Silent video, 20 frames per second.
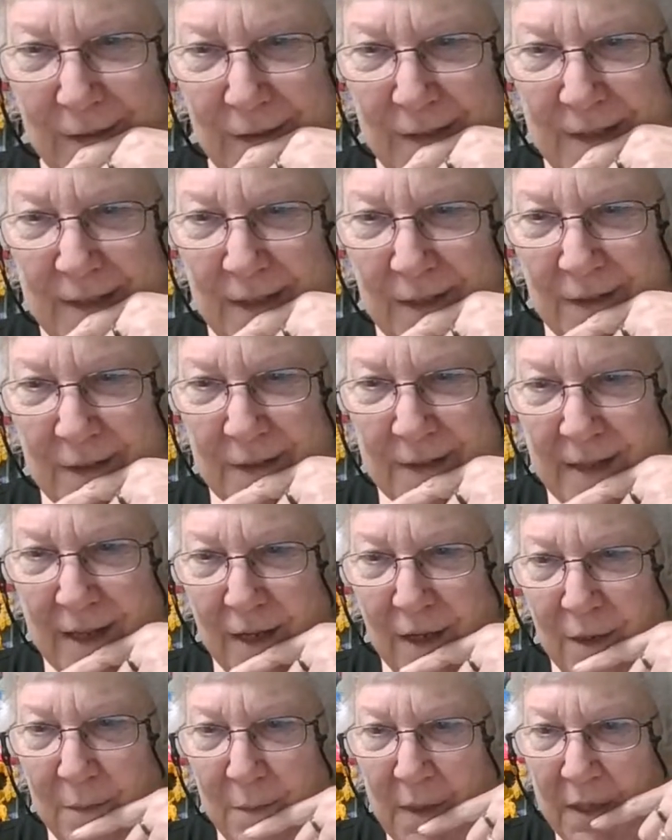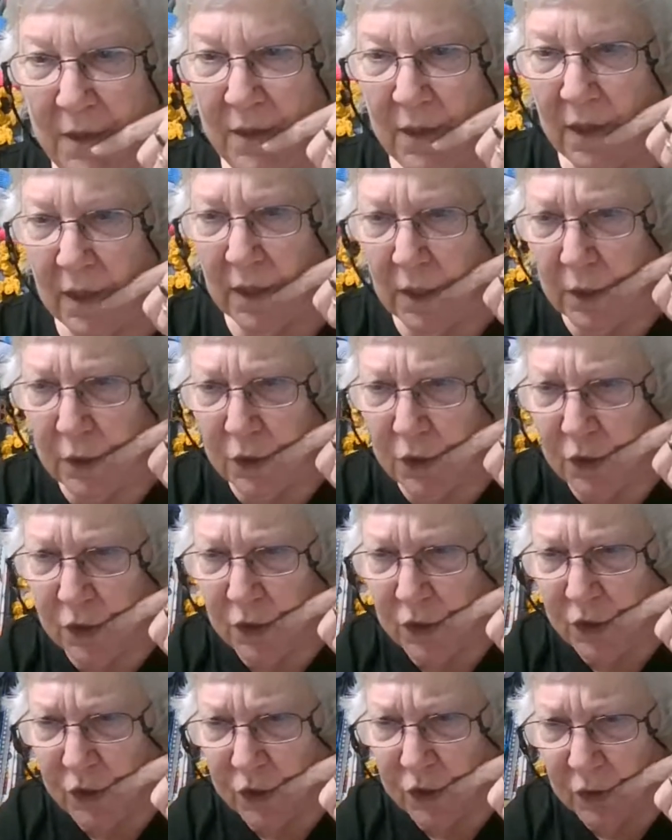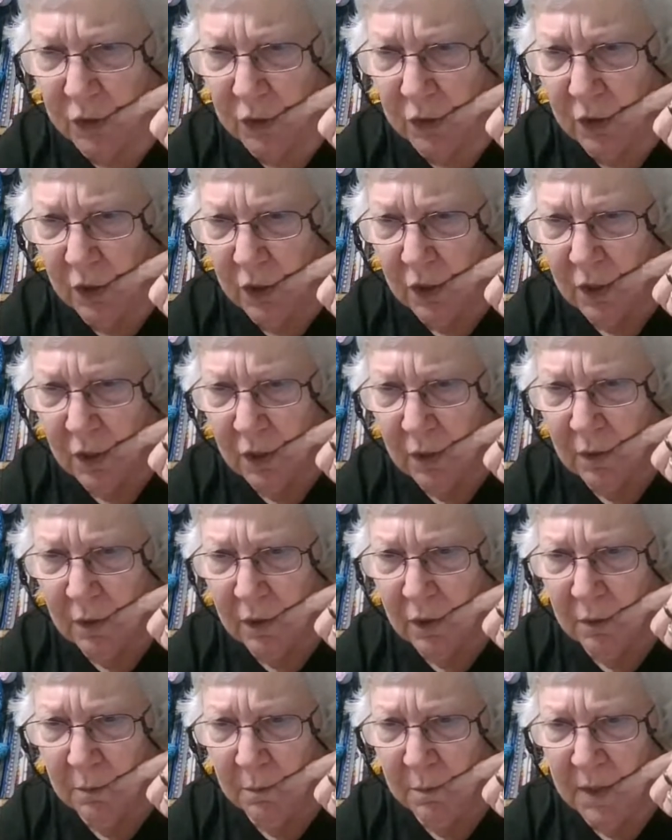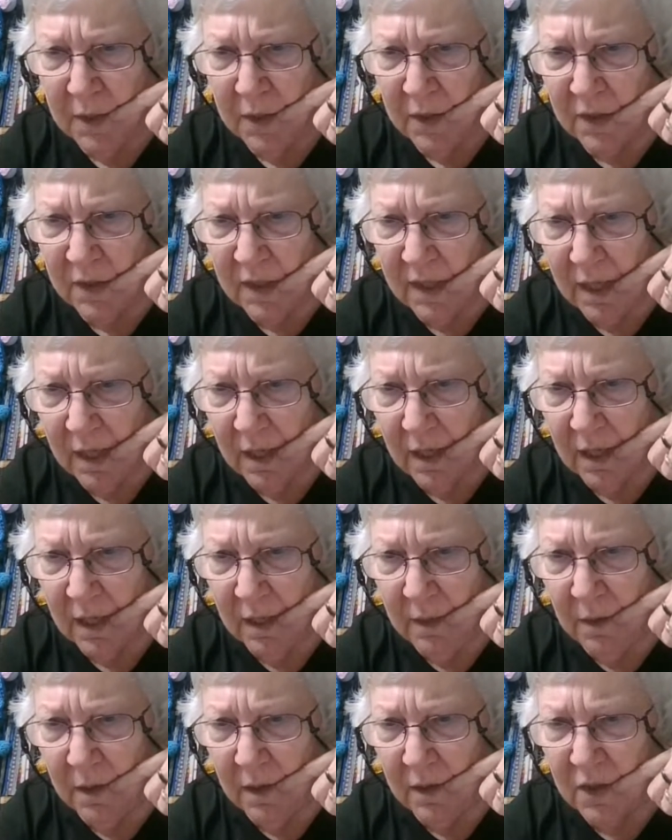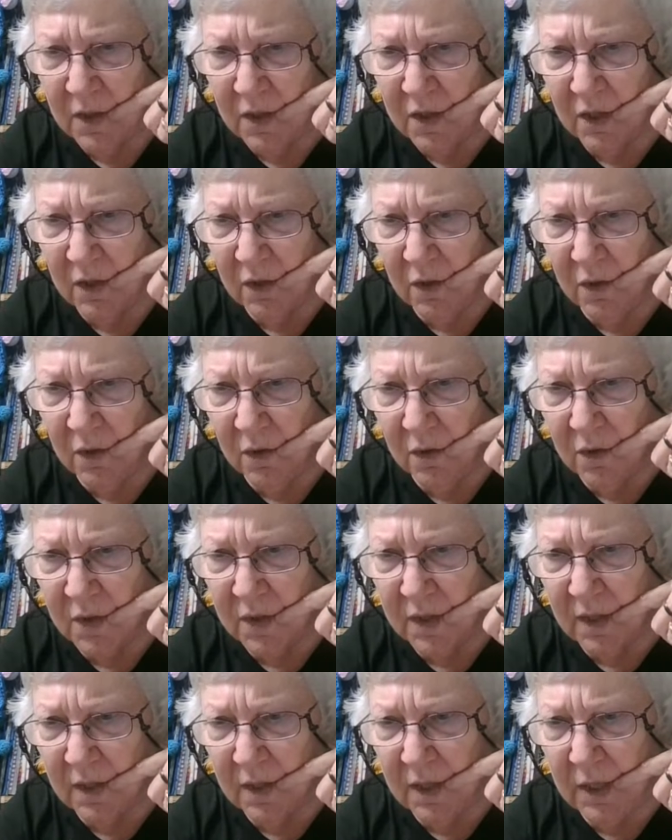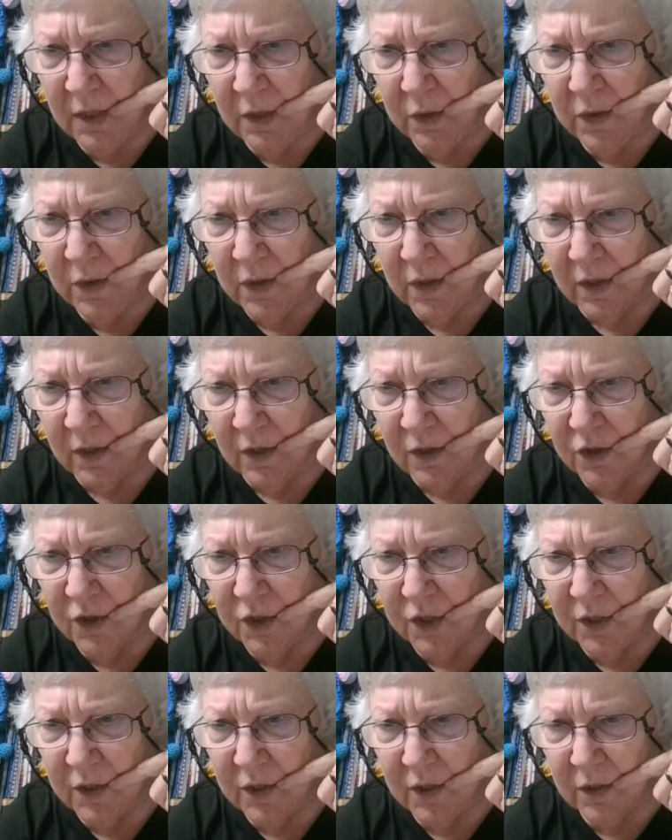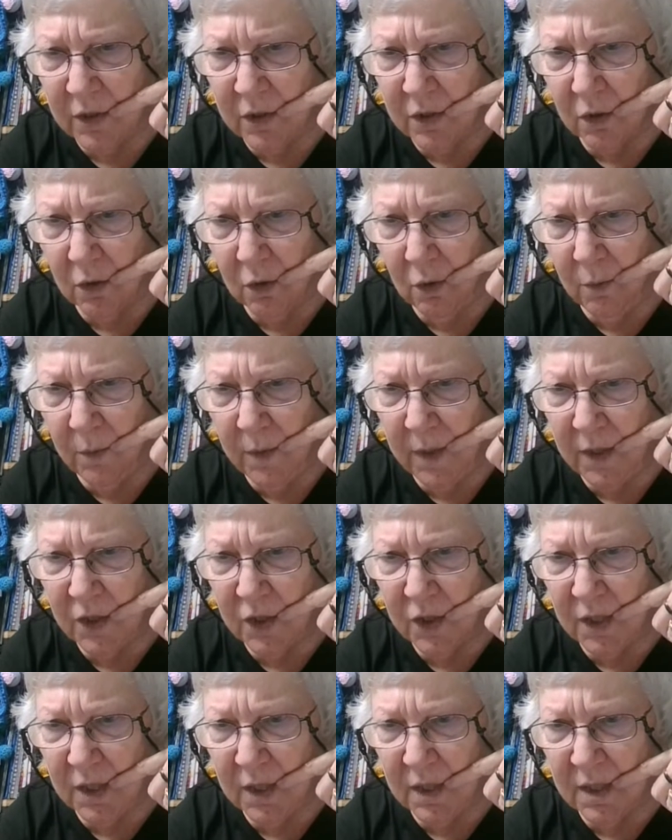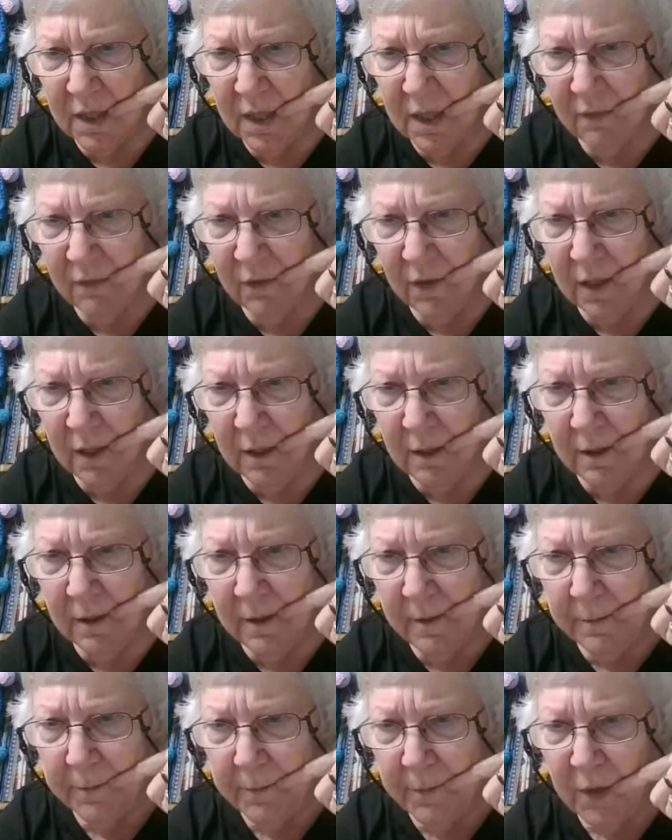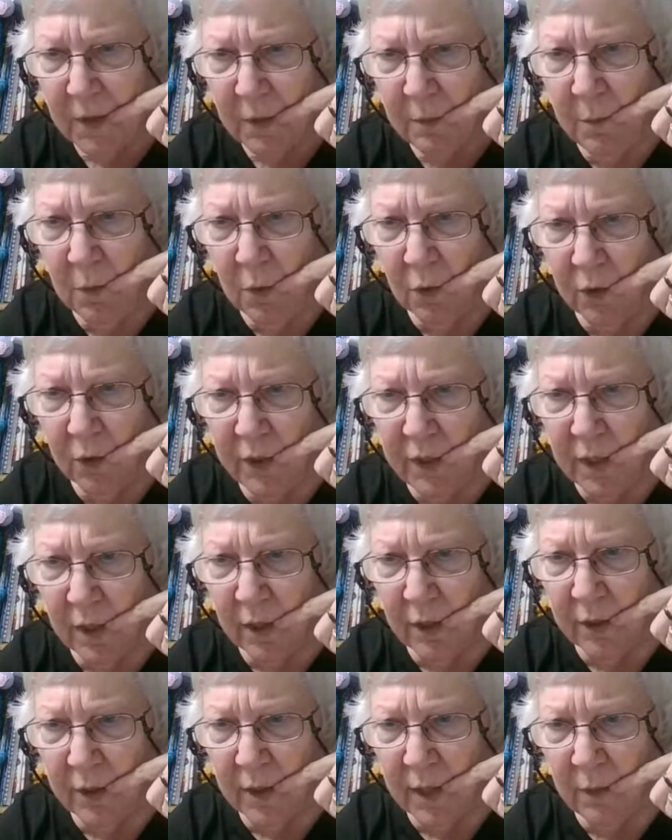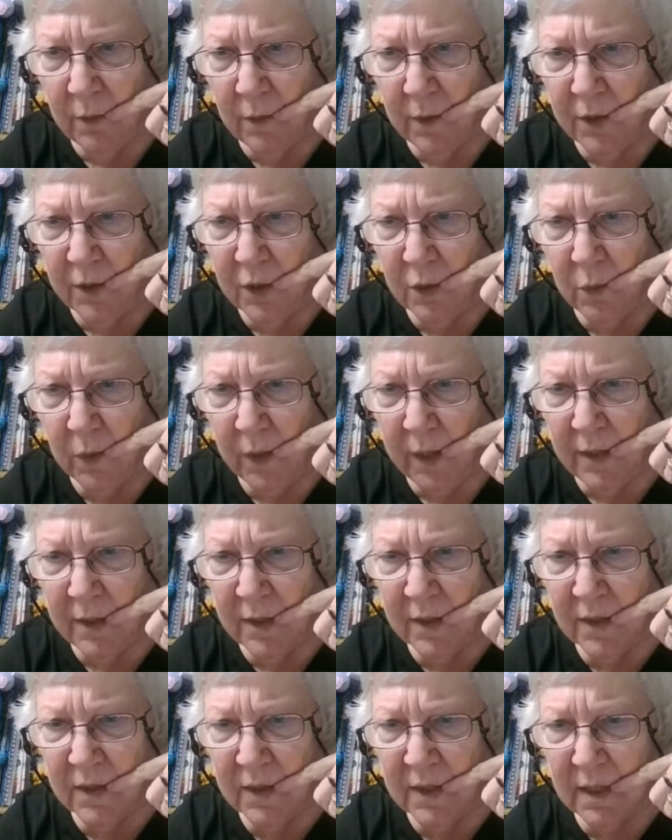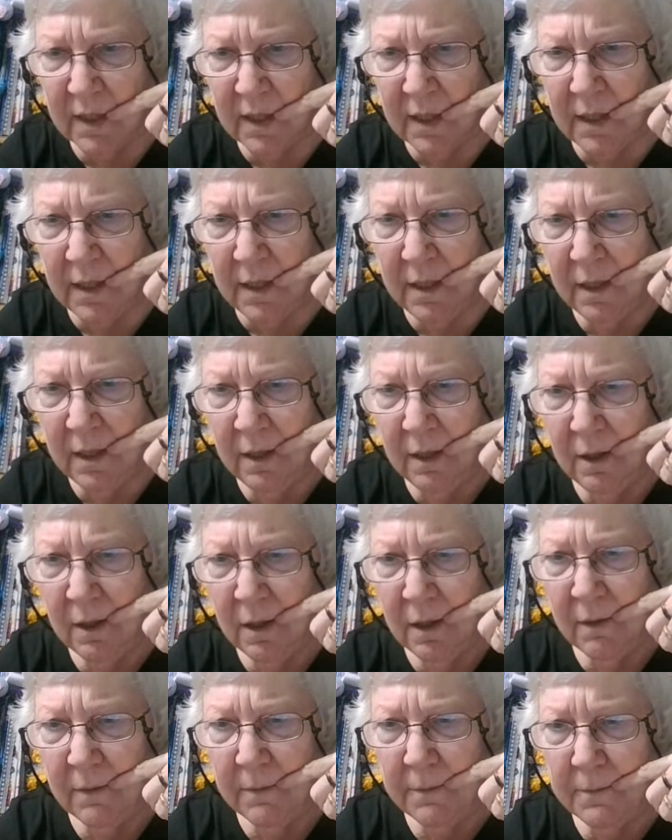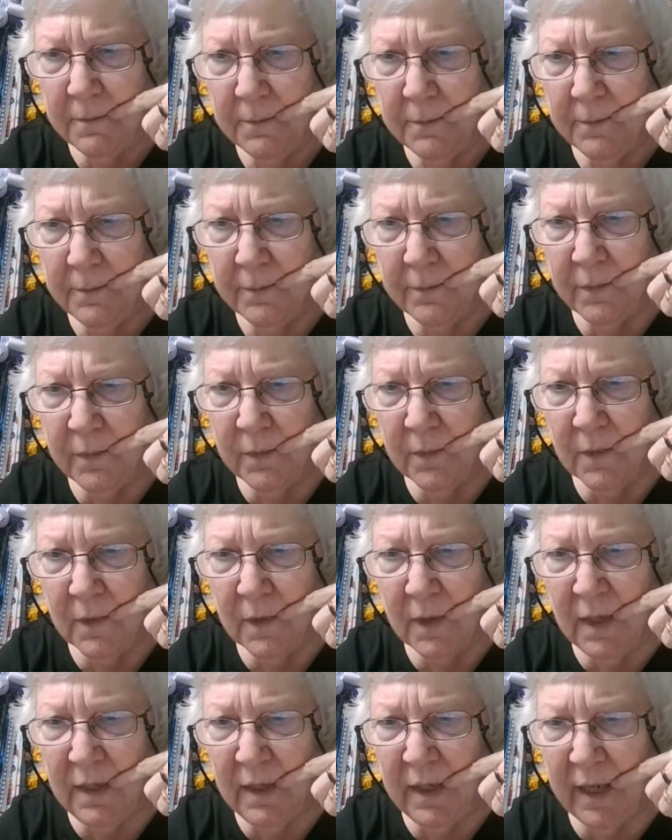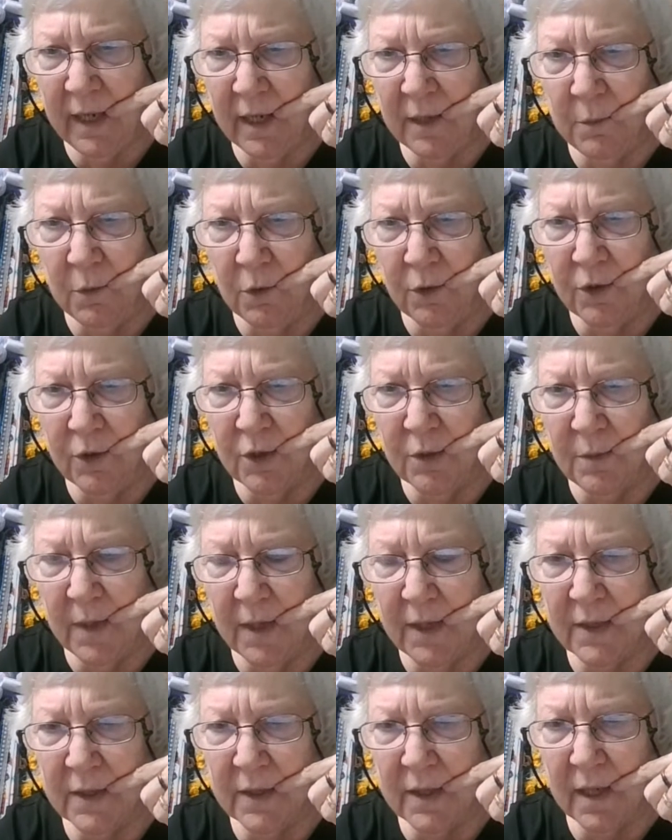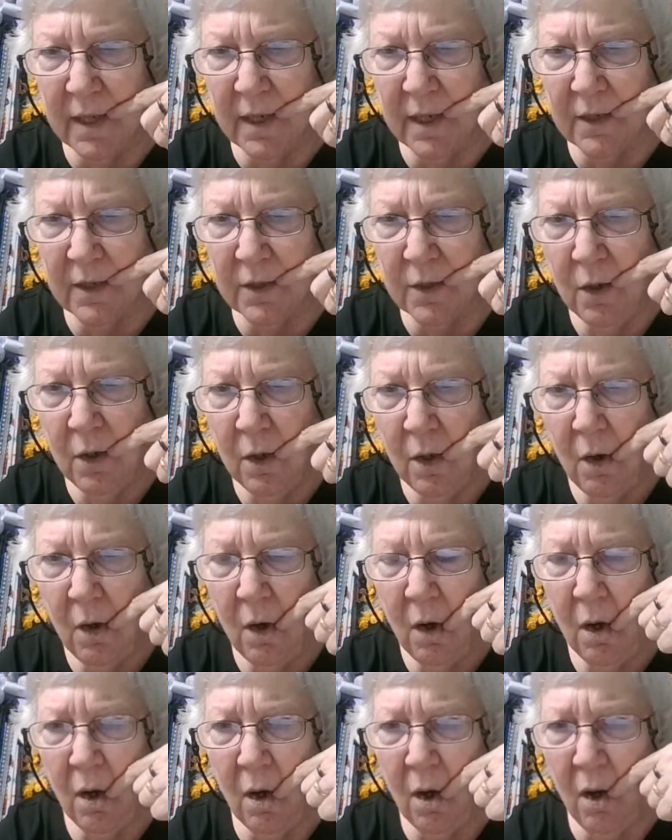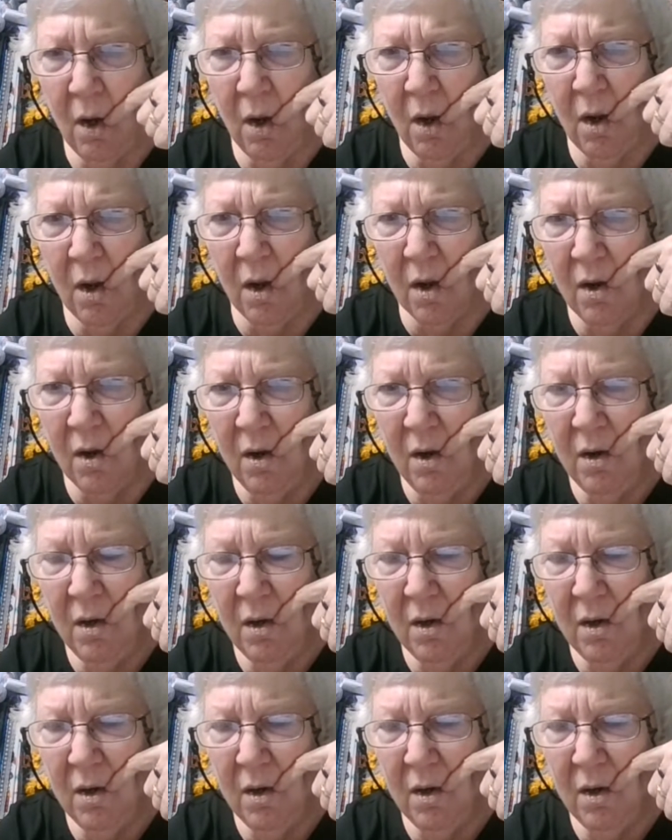You're still sending me yarn. Missy, I'm still sending you yarn. She just told me she's giving more yarn. I want to wait and see and add more to my stash. Oh,